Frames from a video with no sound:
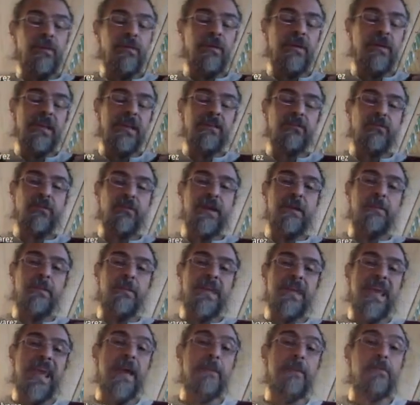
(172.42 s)
will need to
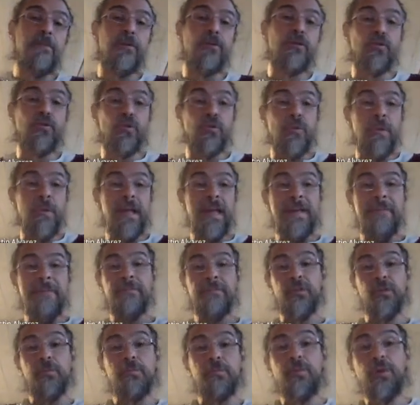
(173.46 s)
be able to
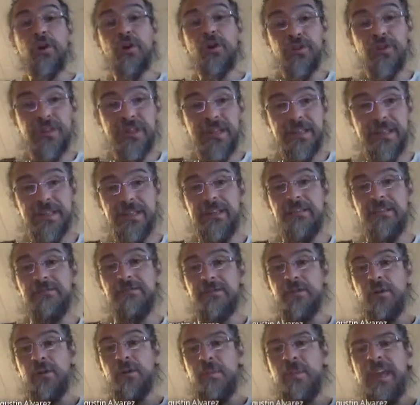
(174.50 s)
process the
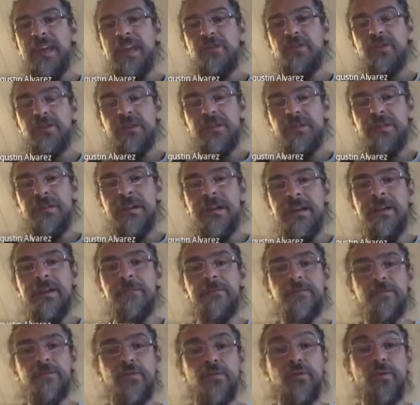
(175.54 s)
information
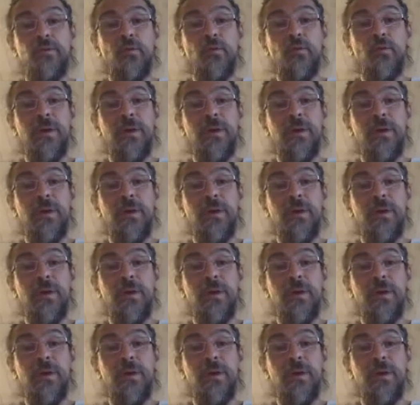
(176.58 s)
to do